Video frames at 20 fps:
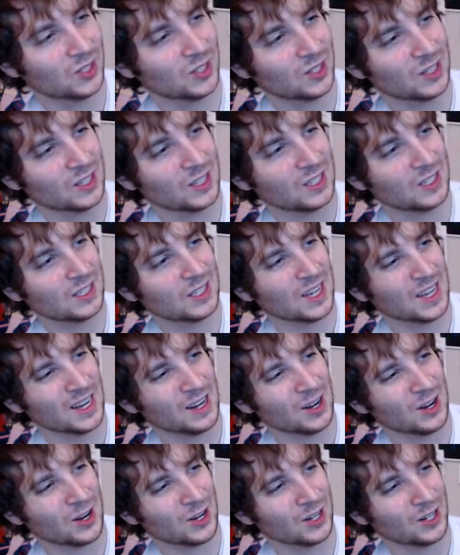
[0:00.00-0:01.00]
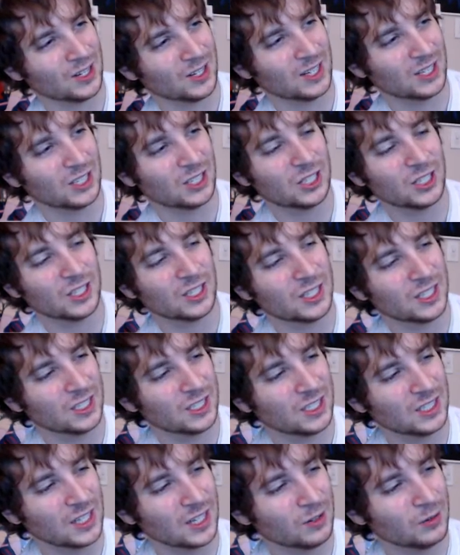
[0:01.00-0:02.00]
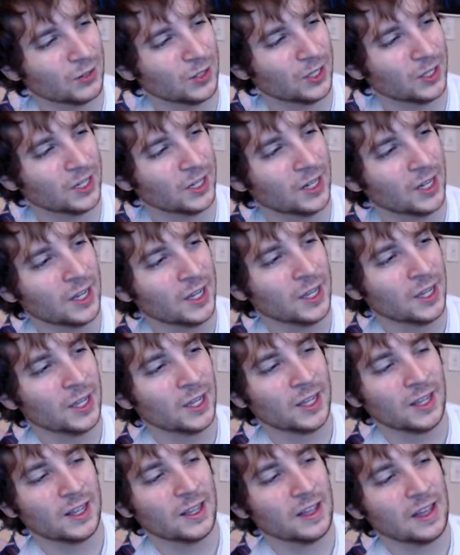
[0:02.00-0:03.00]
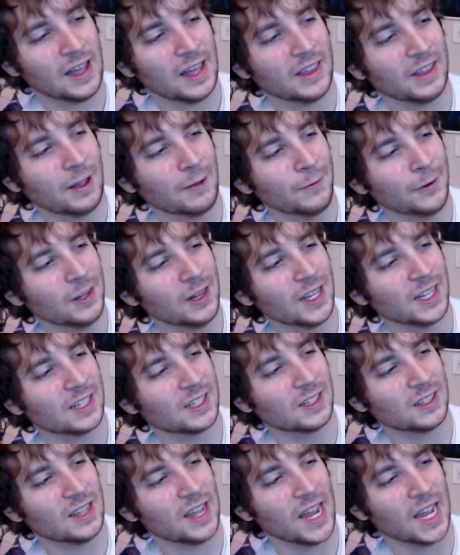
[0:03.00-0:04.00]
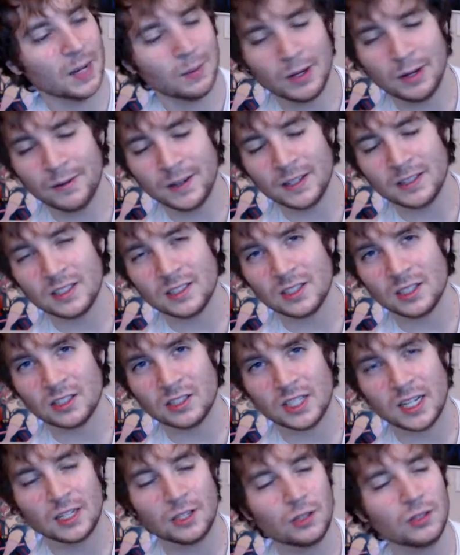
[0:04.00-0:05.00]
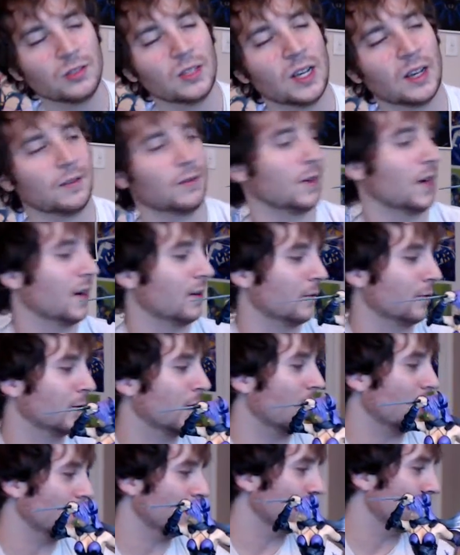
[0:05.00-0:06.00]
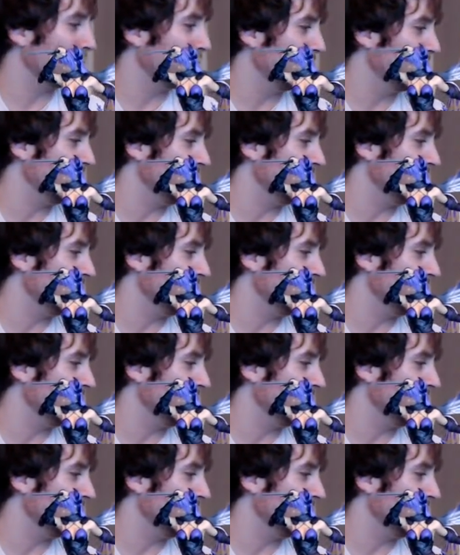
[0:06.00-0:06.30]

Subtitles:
It's kind of hard because it's not really. I feel like anime faces on statues have gotten pretty